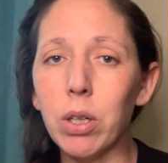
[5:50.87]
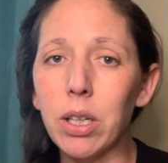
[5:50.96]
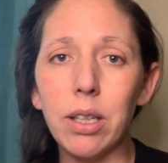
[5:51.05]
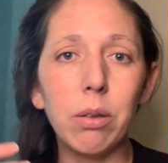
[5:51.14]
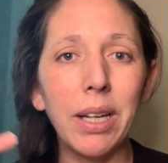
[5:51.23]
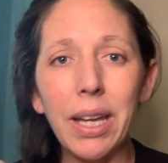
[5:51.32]

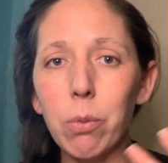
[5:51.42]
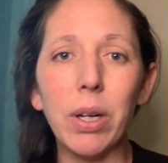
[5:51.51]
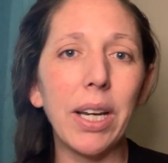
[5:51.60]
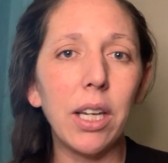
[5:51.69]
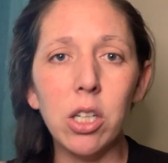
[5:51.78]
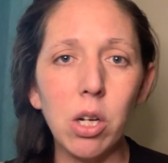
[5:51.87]
We're getting
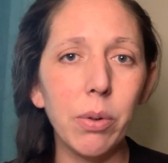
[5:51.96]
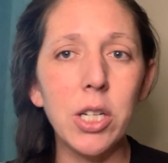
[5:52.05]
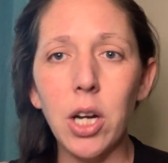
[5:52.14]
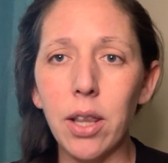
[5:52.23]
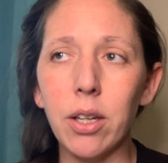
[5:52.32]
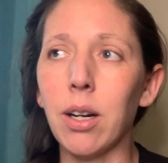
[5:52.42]
to know
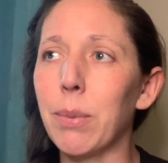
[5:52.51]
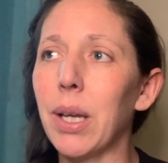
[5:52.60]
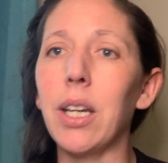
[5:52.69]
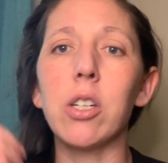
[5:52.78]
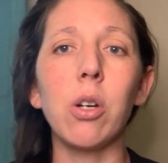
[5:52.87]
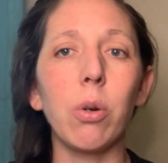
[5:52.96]
each other. I'm
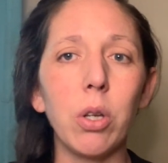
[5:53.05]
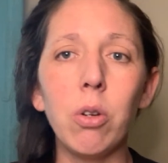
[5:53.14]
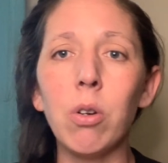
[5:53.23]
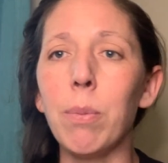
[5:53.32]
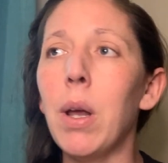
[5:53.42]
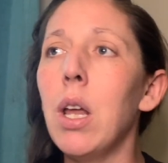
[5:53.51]
getting to know you.